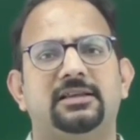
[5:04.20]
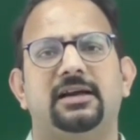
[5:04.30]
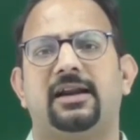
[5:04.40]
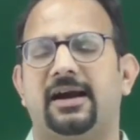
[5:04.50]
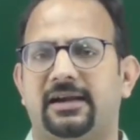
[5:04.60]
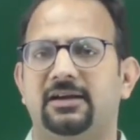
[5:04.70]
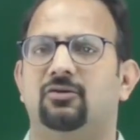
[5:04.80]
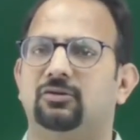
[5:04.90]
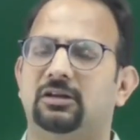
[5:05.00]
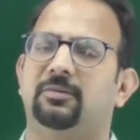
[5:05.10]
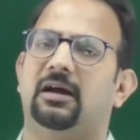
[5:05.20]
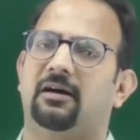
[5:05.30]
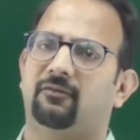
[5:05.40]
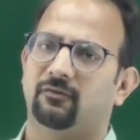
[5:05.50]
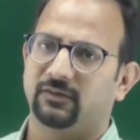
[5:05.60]
they are acting on the
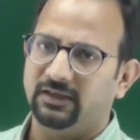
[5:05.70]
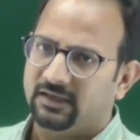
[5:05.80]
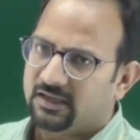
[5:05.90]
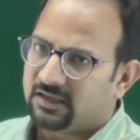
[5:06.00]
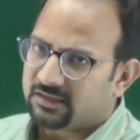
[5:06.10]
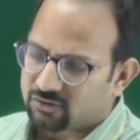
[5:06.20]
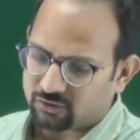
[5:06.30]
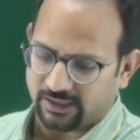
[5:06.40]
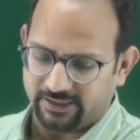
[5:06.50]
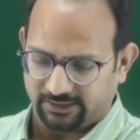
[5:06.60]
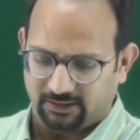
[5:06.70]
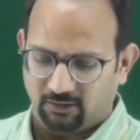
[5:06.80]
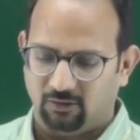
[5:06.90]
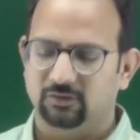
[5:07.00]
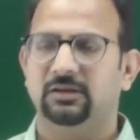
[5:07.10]
behalf of the society,
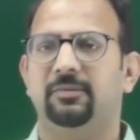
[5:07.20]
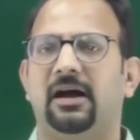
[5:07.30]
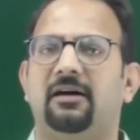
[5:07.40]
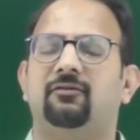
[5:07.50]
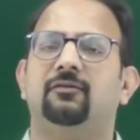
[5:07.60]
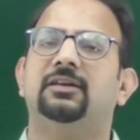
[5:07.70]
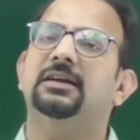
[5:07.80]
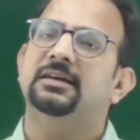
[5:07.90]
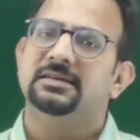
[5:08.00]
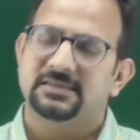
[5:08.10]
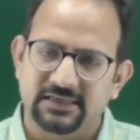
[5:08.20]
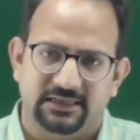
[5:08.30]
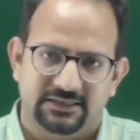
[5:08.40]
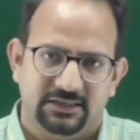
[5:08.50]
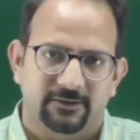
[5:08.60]
on the behalf of the
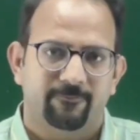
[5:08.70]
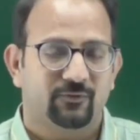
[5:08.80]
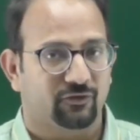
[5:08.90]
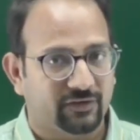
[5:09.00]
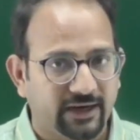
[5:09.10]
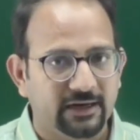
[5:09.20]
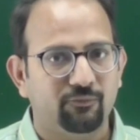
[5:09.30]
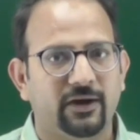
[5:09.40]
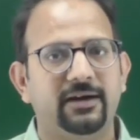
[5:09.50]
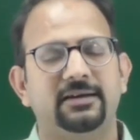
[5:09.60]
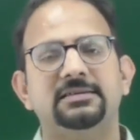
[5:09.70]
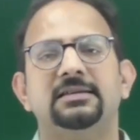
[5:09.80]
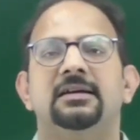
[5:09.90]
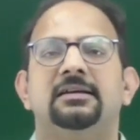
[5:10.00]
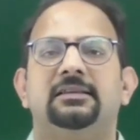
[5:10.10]
citizen. So second point is
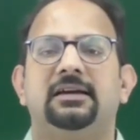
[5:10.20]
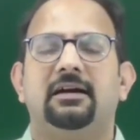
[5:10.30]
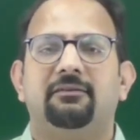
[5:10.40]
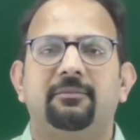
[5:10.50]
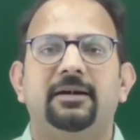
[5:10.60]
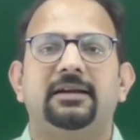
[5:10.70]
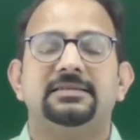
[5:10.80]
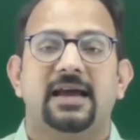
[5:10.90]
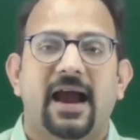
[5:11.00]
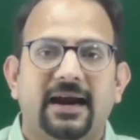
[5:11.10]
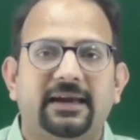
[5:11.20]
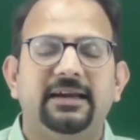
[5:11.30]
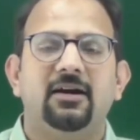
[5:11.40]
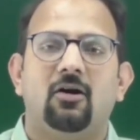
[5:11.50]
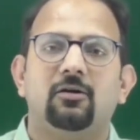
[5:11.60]
the government is
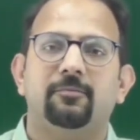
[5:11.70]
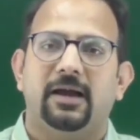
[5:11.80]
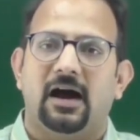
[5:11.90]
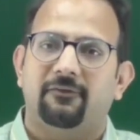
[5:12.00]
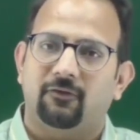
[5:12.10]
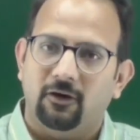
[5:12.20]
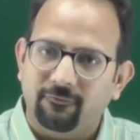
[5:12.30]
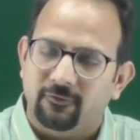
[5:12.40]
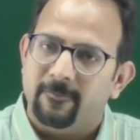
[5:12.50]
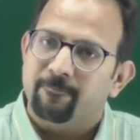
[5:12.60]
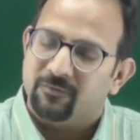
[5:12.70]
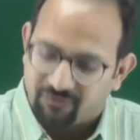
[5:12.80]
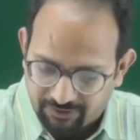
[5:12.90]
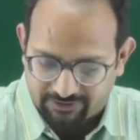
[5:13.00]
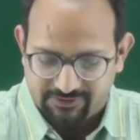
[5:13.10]
acting on behalf of
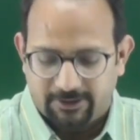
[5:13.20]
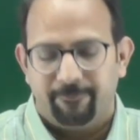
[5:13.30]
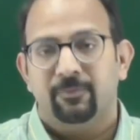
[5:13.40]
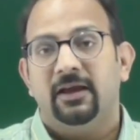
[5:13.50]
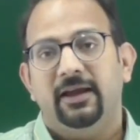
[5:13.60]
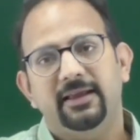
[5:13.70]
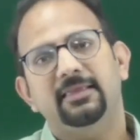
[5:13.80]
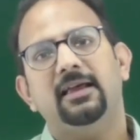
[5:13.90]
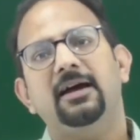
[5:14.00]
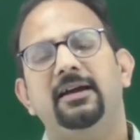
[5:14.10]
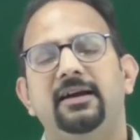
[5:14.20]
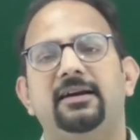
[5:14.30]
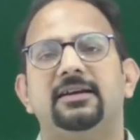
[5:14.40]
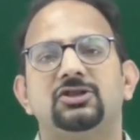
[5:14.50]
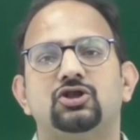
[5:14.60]
citizen in the
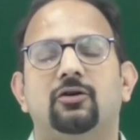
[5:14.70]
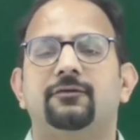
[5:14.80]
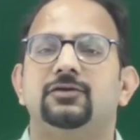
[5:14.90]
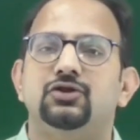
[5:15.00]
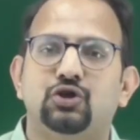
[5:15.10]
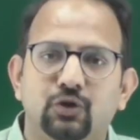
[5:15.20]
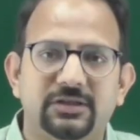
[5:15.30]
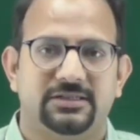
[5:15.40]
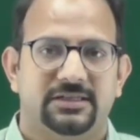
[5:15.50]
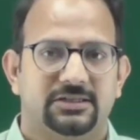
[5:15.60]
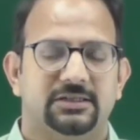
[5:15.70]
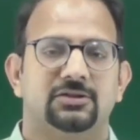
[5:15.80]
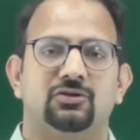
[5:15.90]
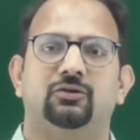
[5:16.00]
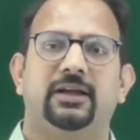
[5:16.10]
interest of jurisdiction.
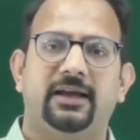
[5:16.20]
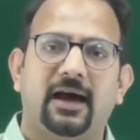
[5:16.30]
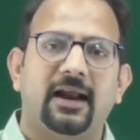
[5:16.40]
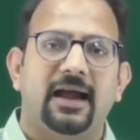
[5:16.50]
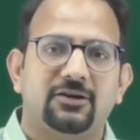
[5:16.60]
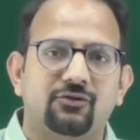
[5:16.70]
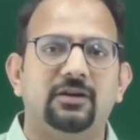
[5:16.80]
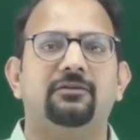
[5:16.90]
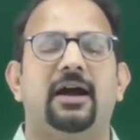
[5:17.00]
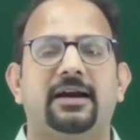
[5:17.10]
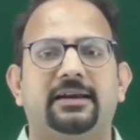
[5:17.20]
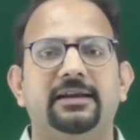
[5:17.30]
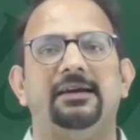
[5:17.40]
So they are actually acting